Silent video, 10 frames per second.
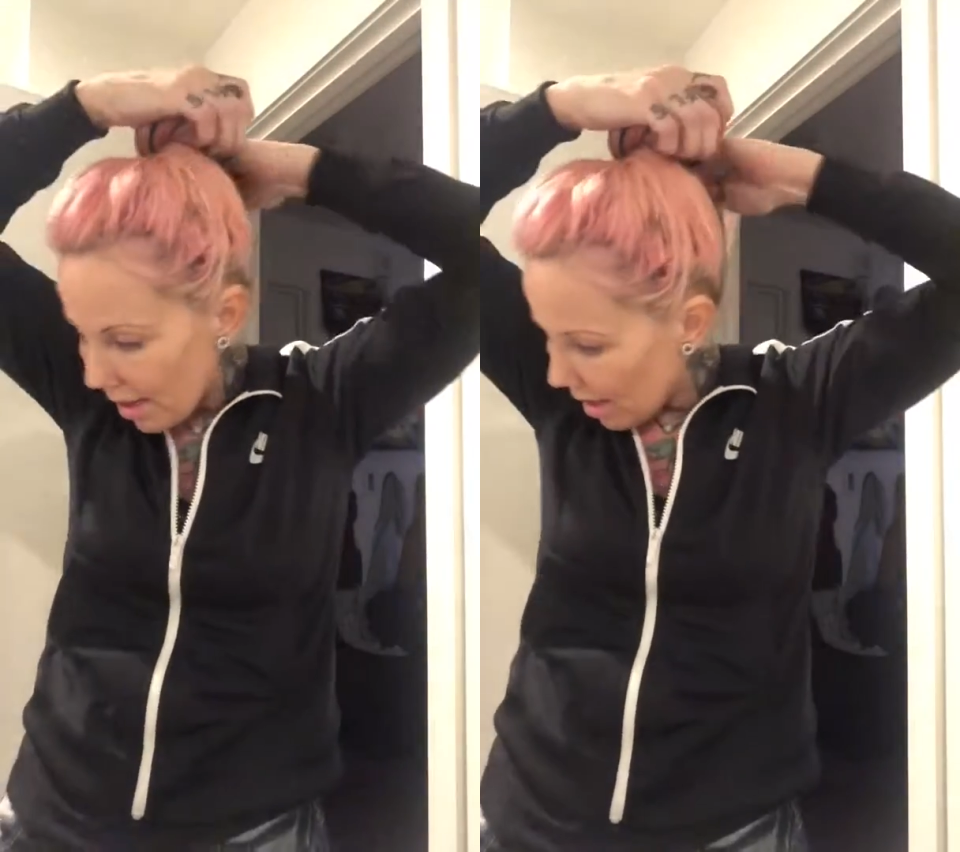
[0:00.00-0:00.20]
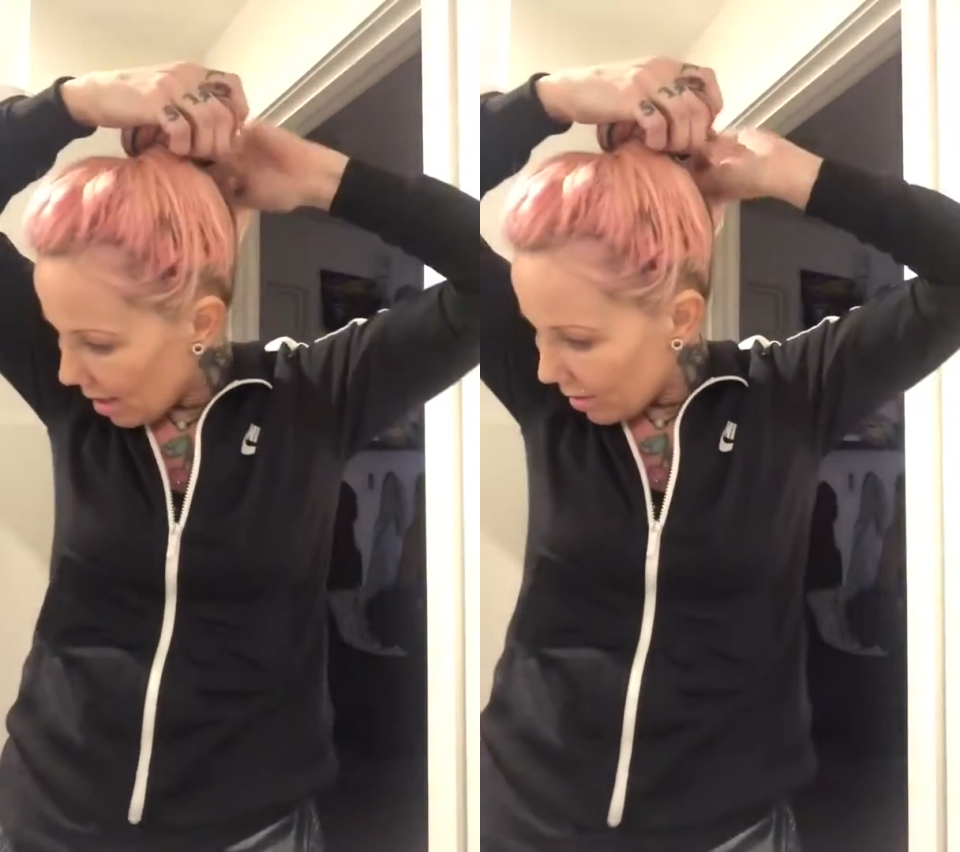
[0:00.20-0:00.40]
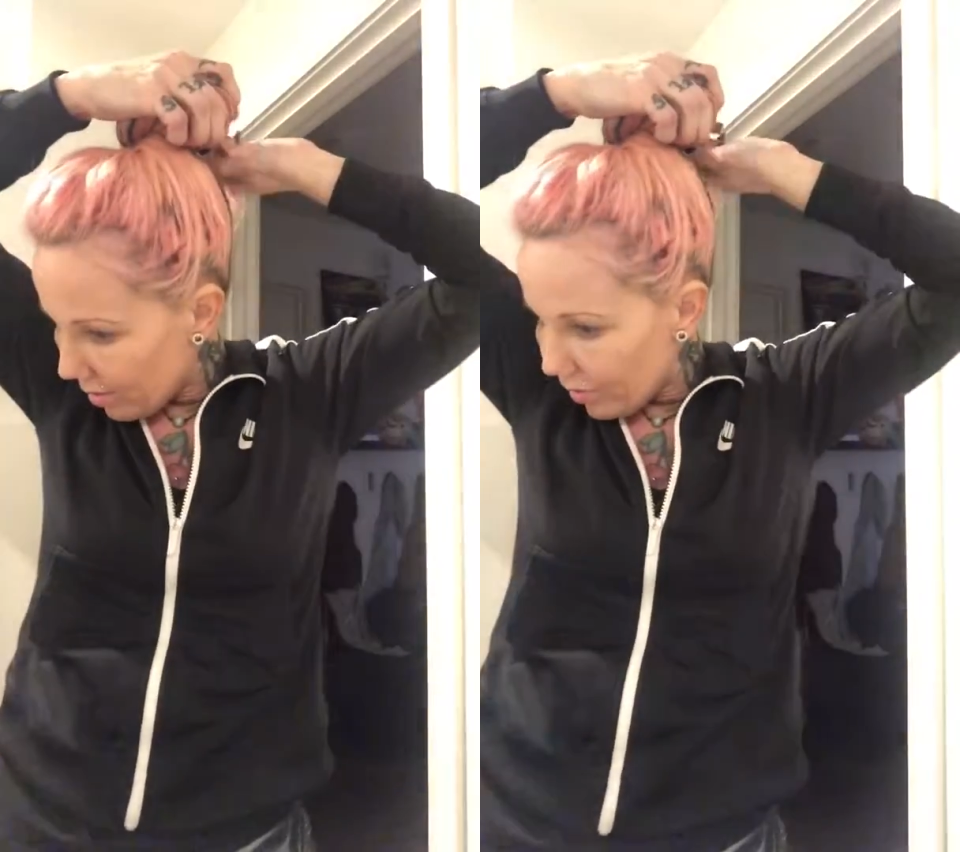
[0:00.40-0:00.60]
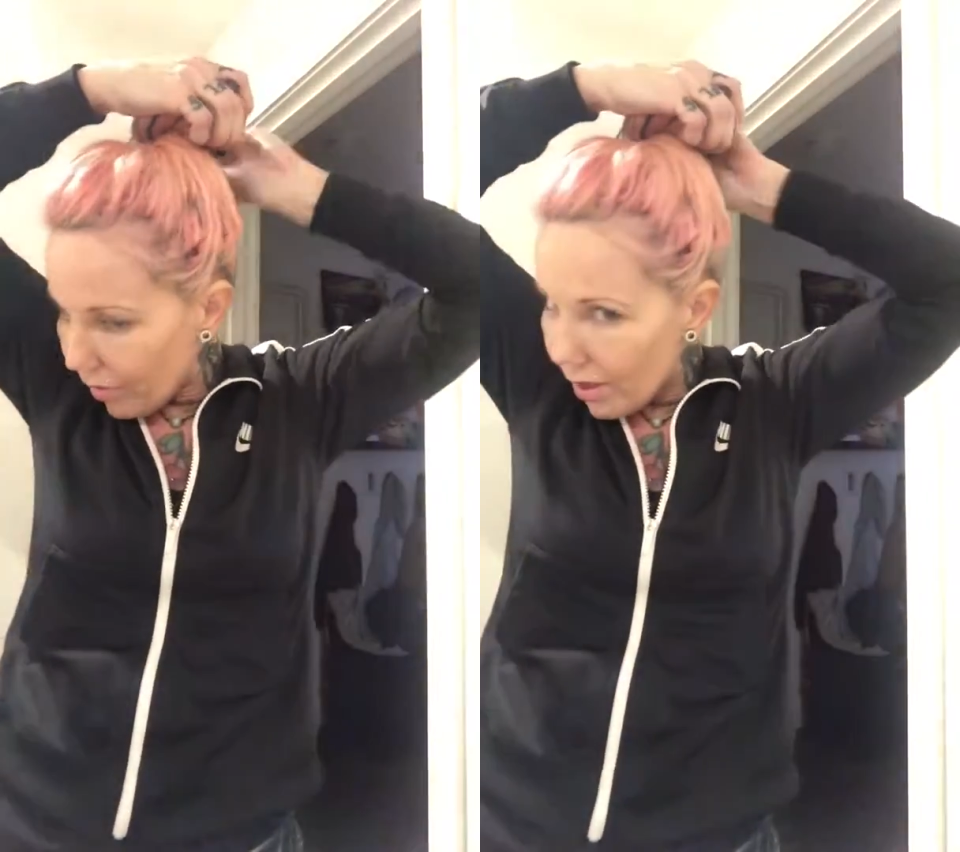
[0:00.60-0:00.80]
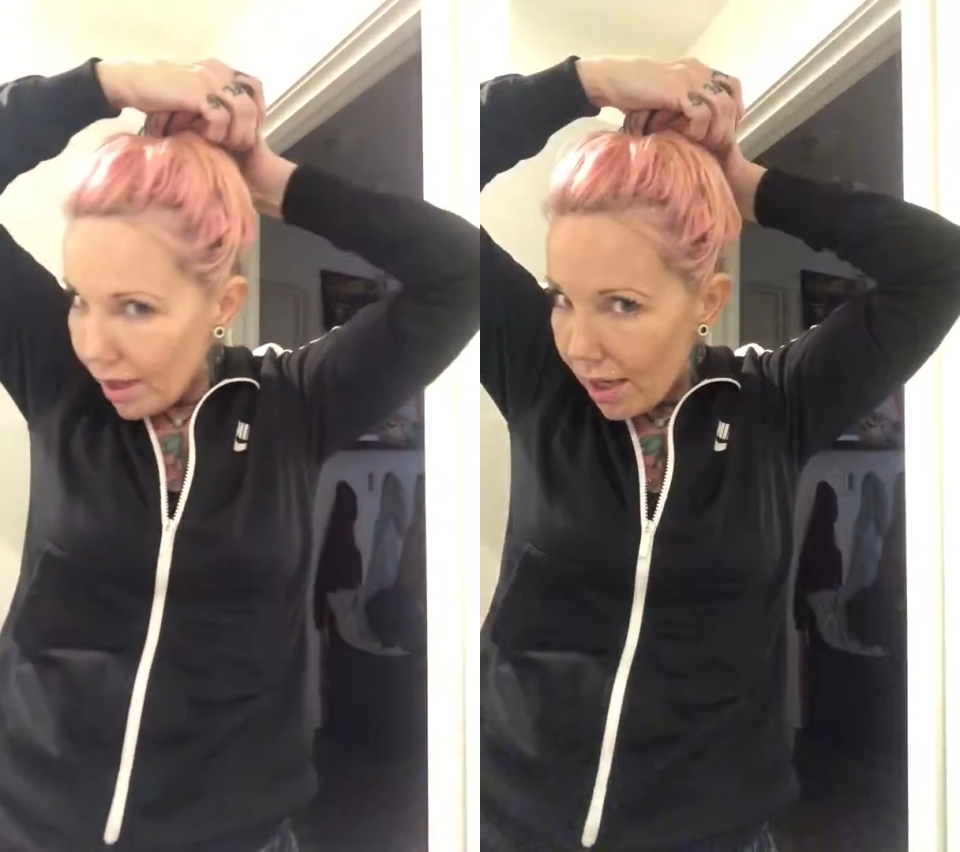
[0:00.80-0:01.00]

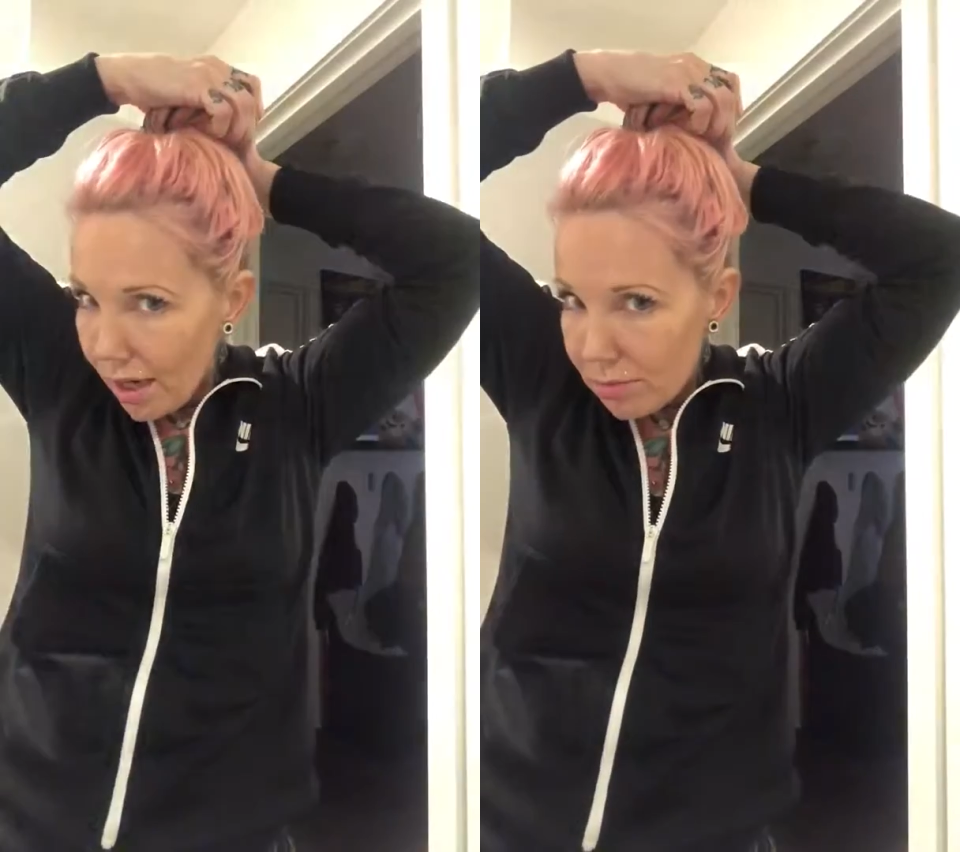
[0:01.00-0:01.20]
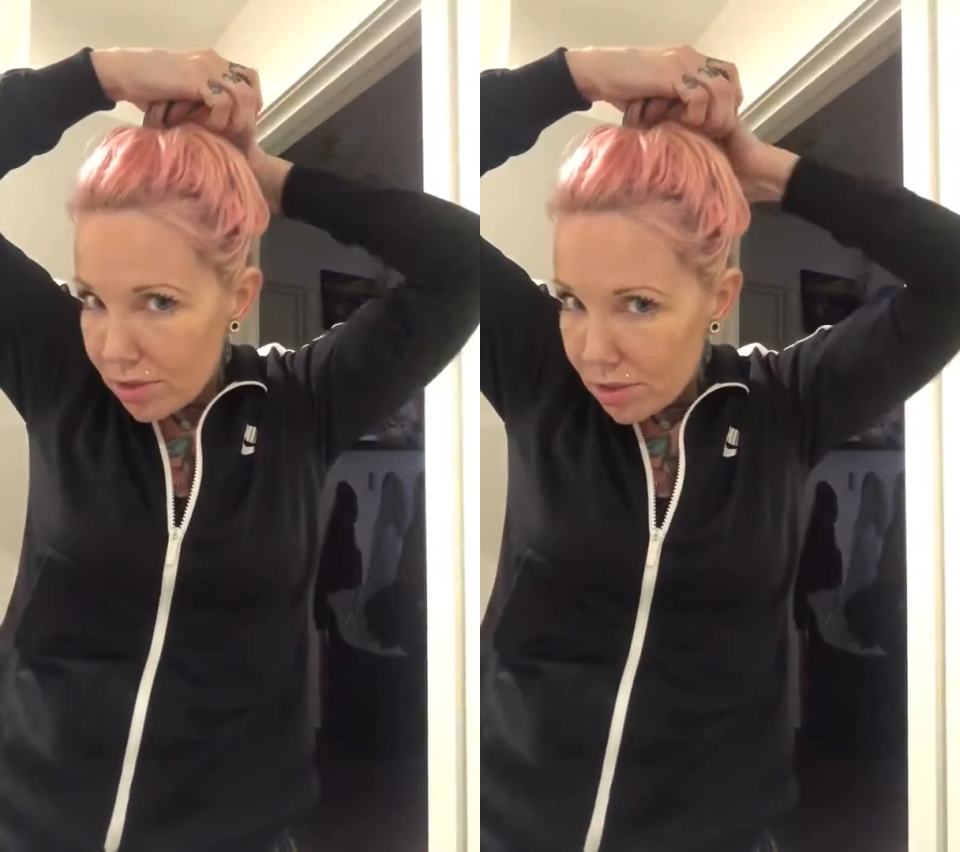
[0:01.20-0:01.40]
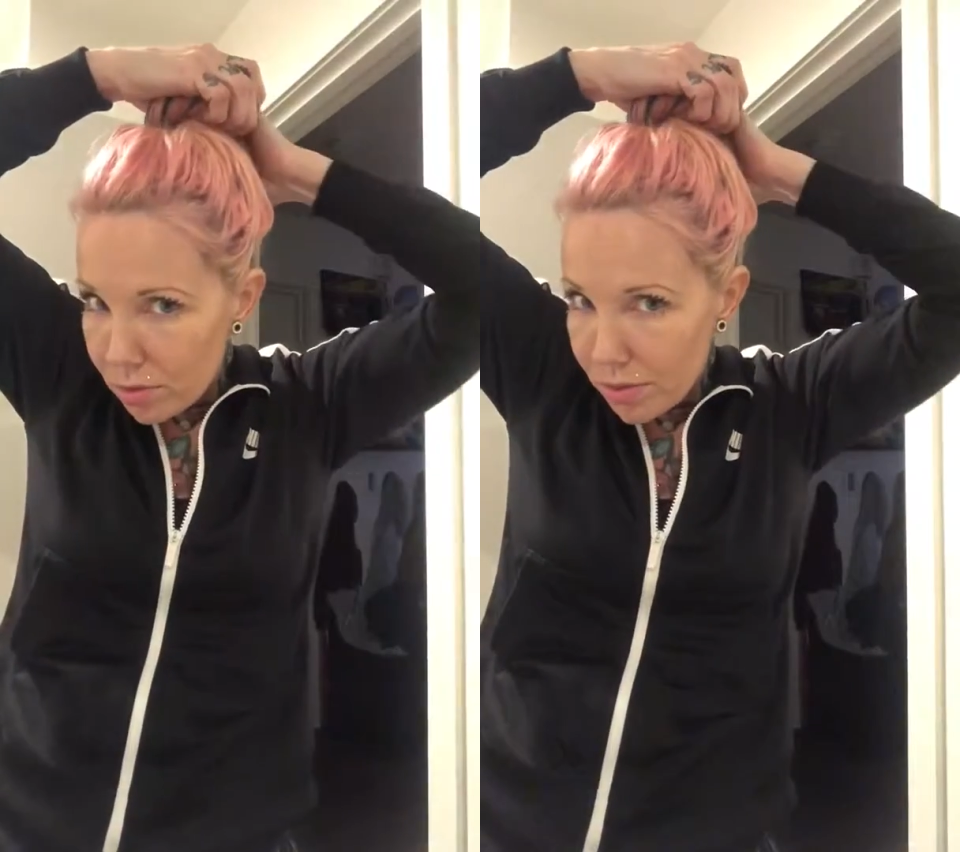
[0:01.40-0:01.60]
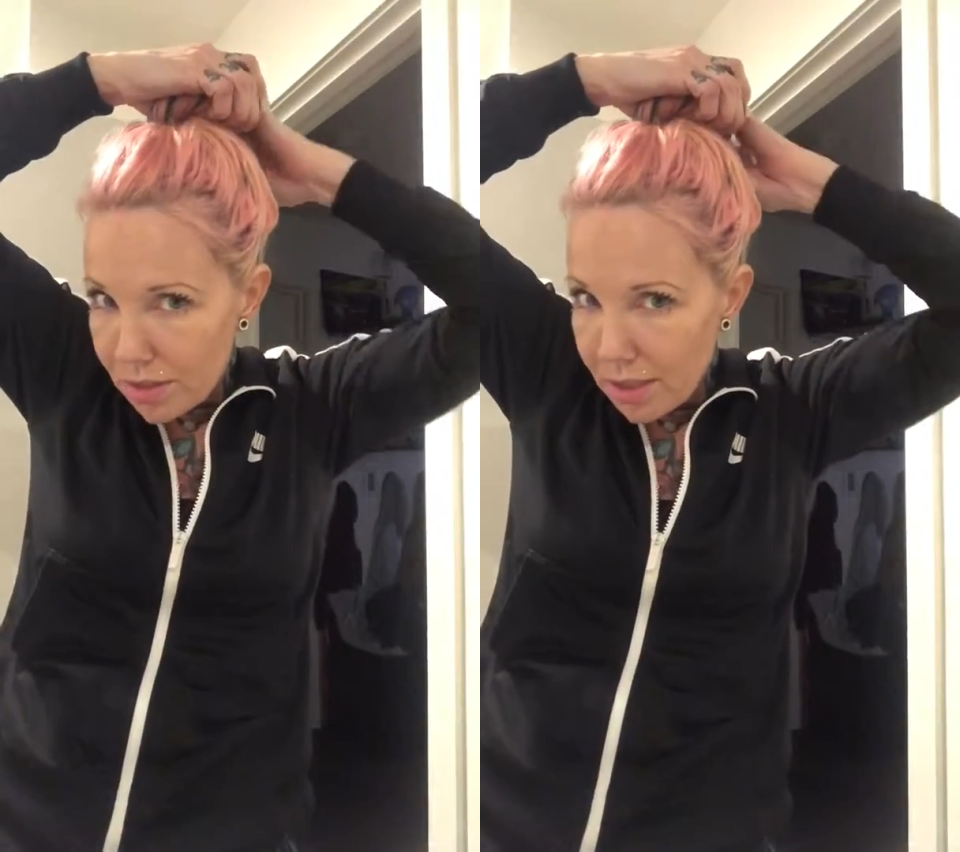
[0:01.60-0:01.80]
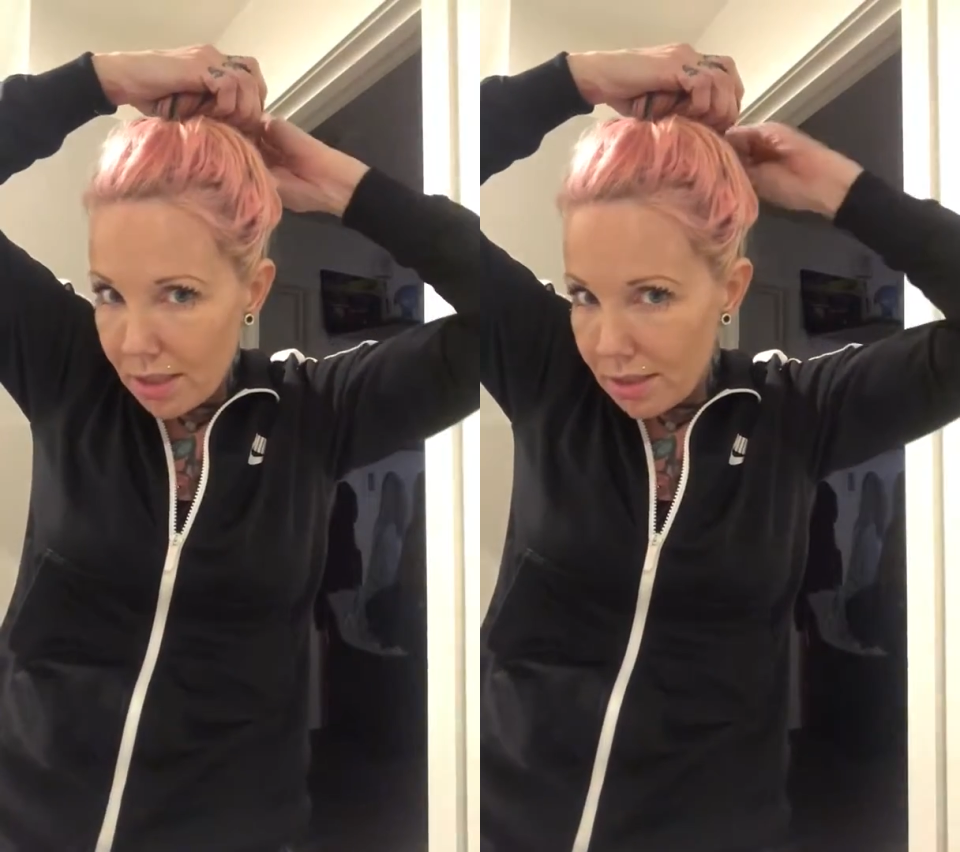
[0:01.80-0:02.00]
and I'm still
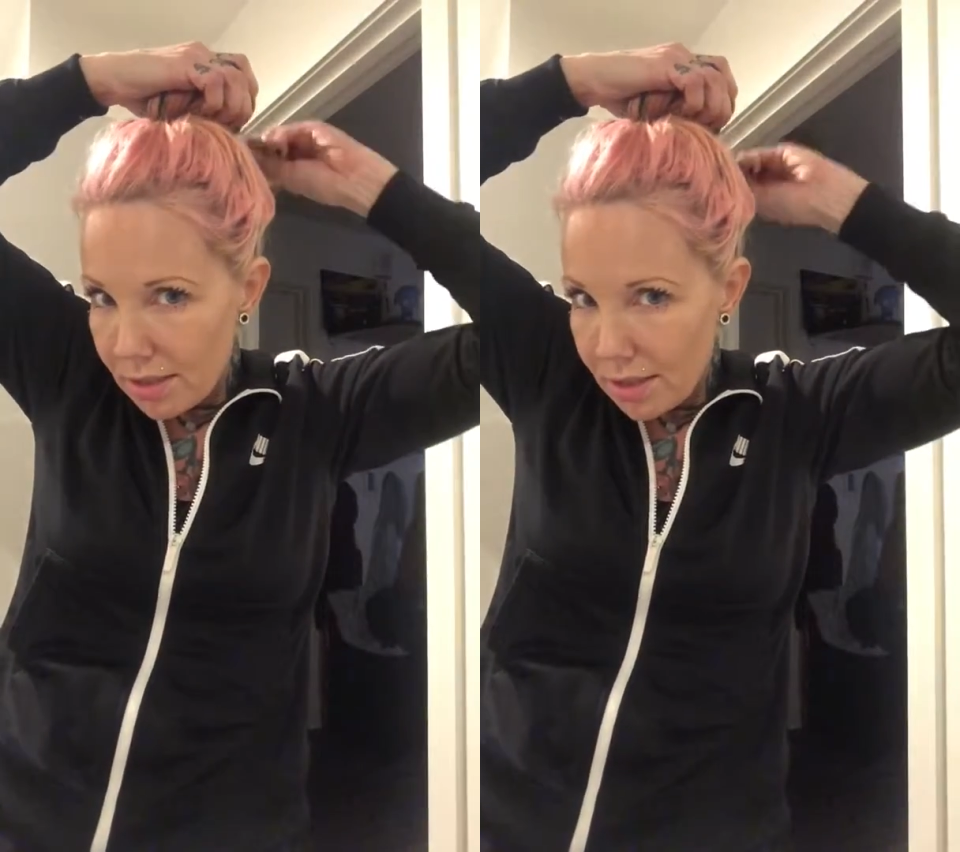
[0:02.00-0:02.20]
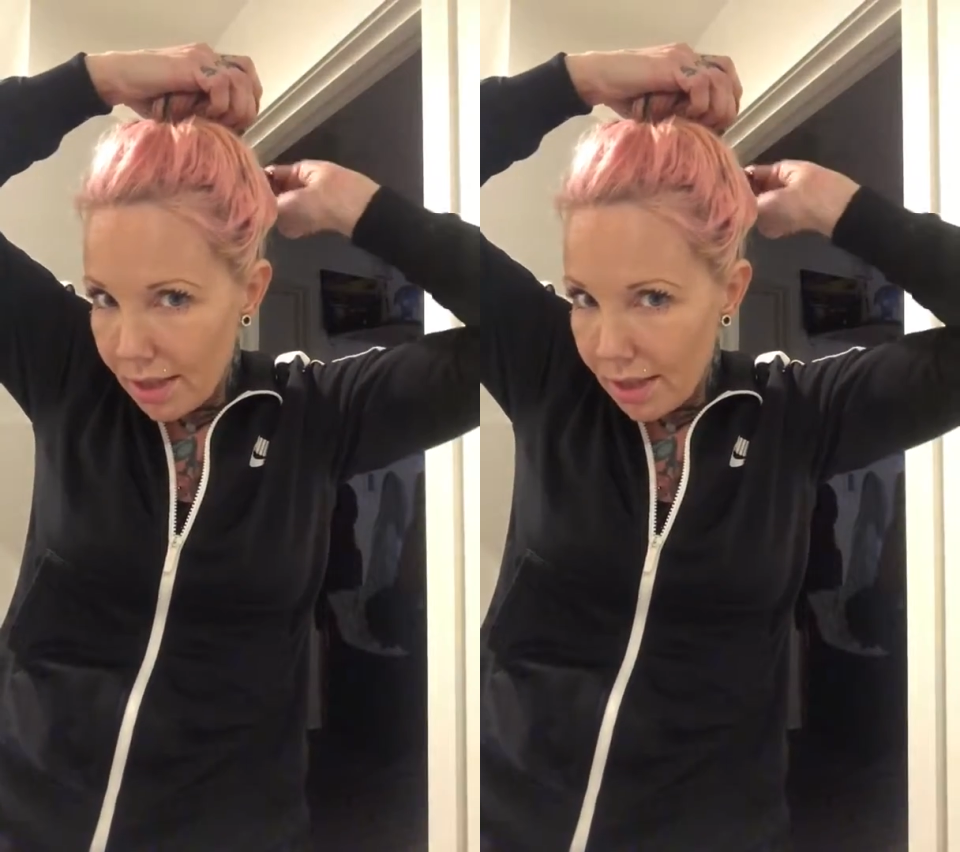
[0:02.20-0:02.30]
twisting,